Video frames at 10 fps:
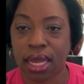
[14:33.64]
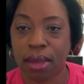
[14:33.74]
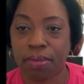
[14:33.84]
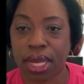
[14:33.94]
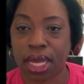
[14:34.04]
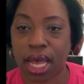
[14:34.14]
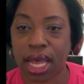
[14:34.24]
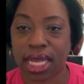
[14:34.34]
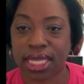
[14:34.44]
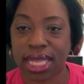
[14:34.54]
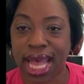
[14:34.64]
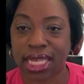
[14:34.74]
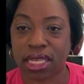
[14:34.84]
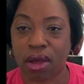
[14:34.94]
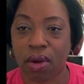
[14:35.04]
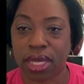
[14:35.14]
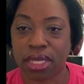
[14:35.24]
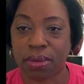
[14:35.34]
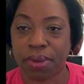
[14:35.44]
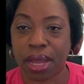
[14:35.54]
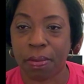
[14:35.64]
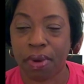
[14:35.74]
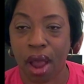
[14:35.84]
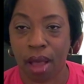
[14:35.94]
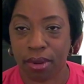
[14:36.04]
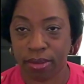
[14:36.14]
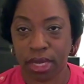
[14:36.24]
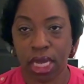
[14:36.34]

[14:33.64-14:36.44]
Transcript: because that's going to be a problem.